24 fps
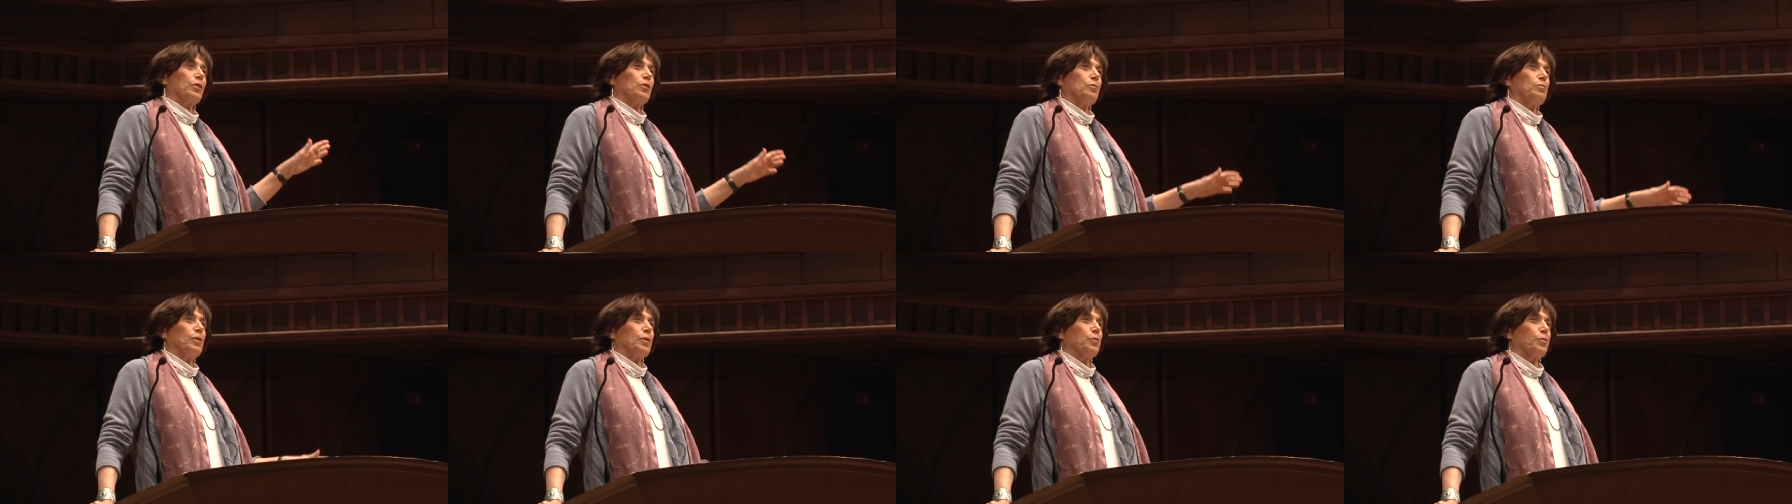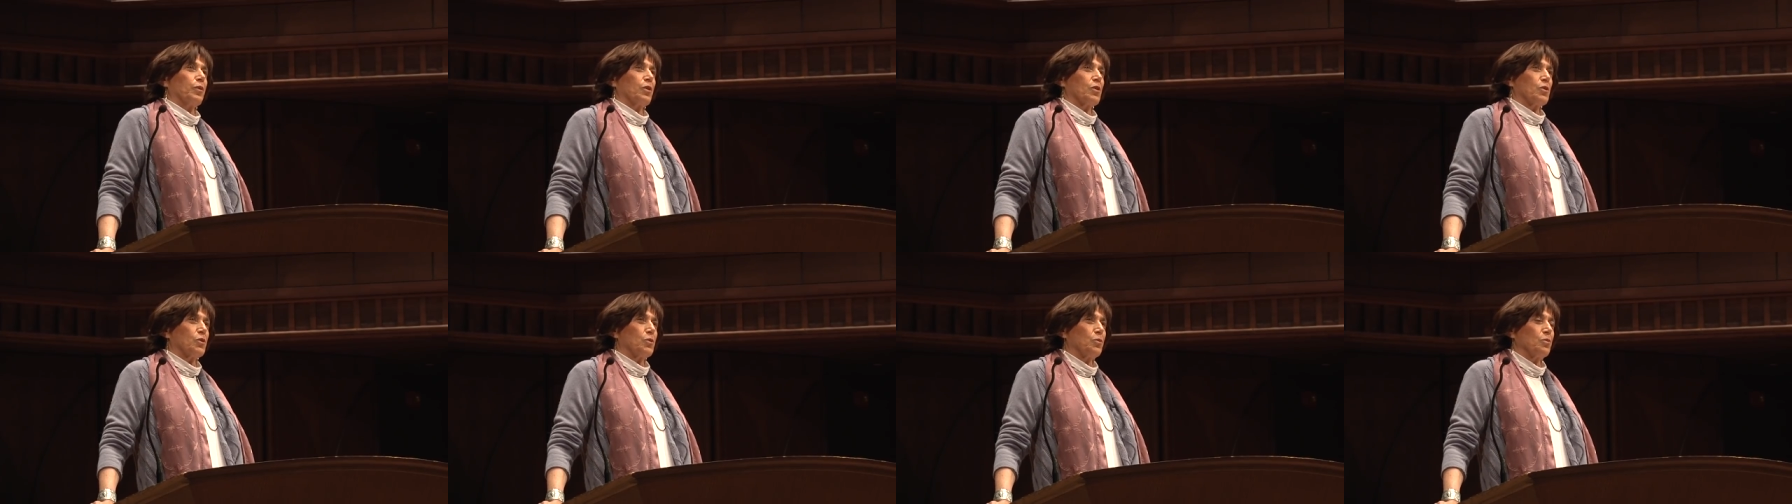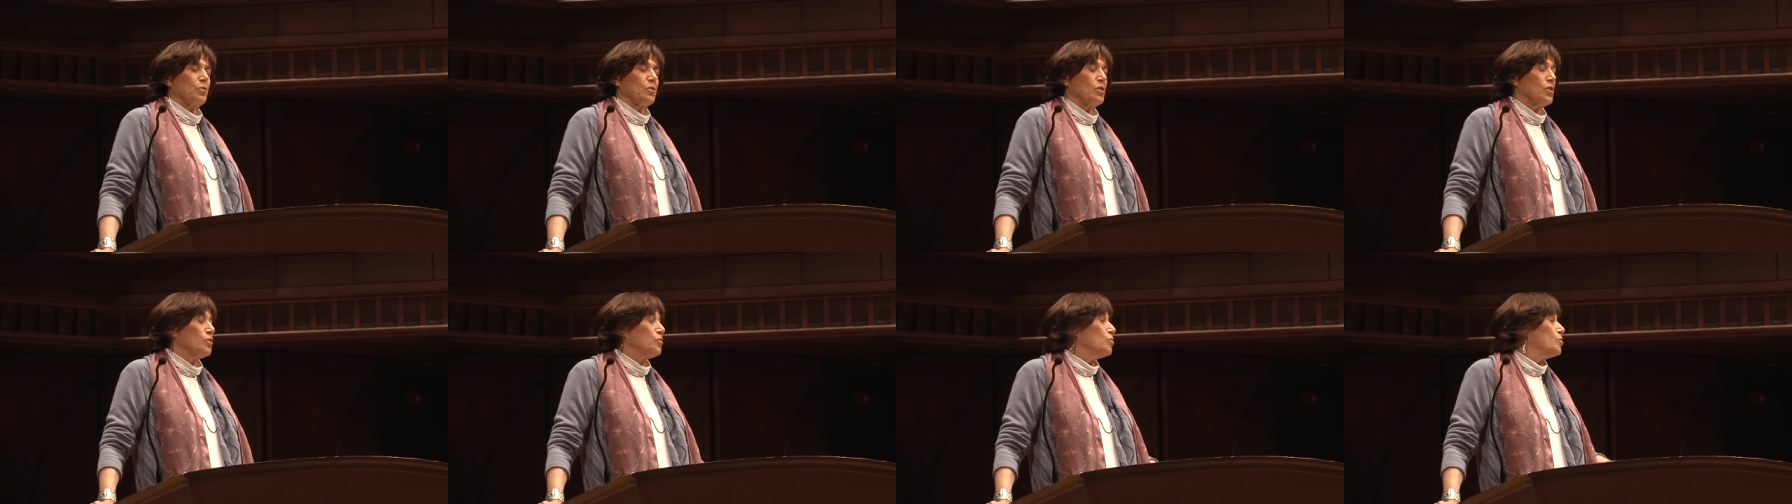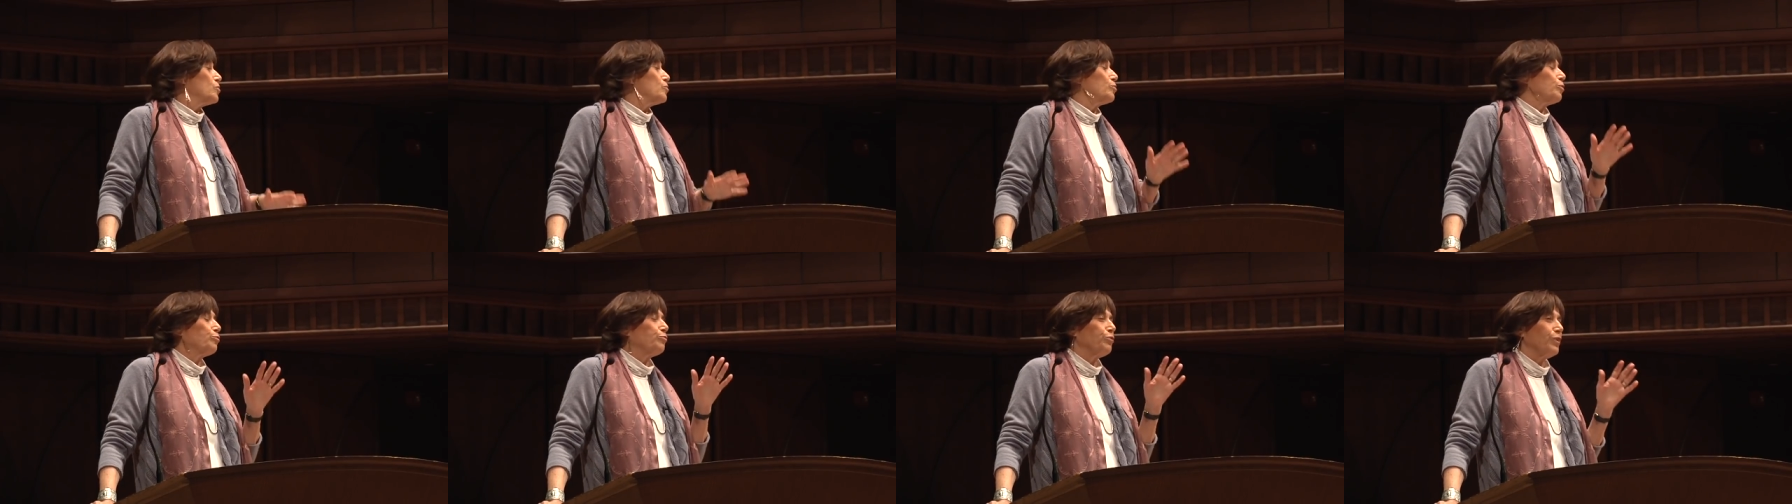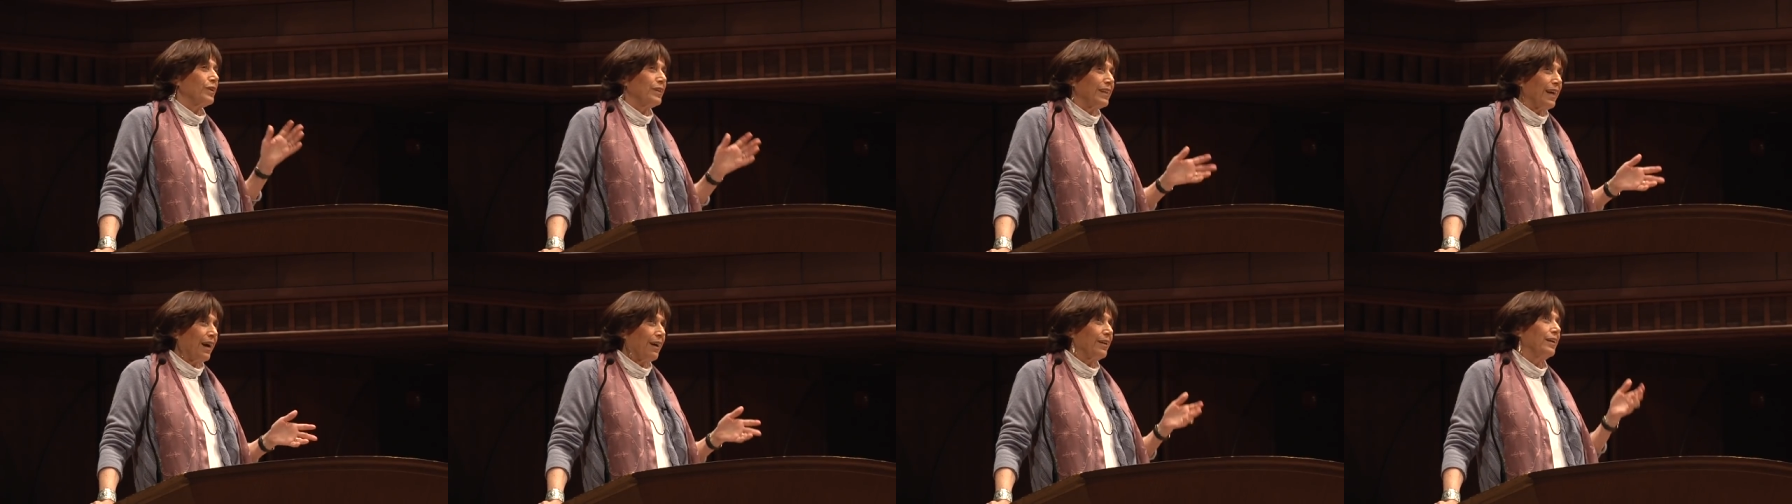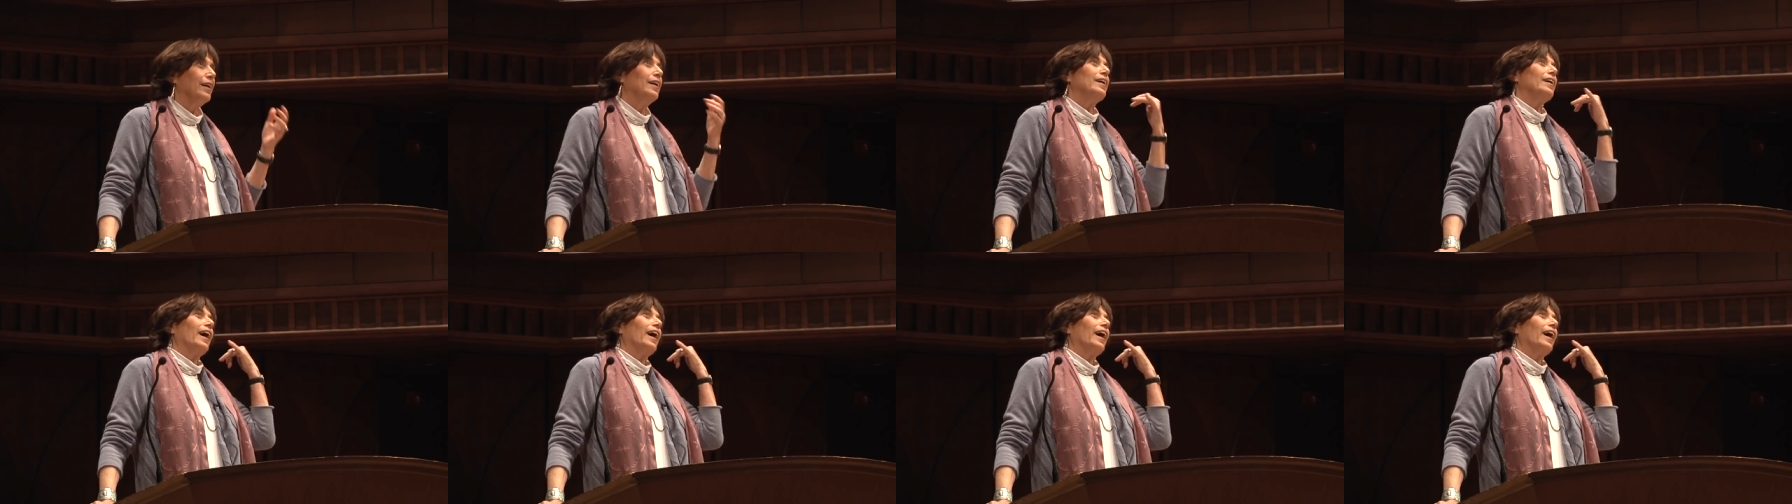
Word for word: to meet with the students. The students were freaked out.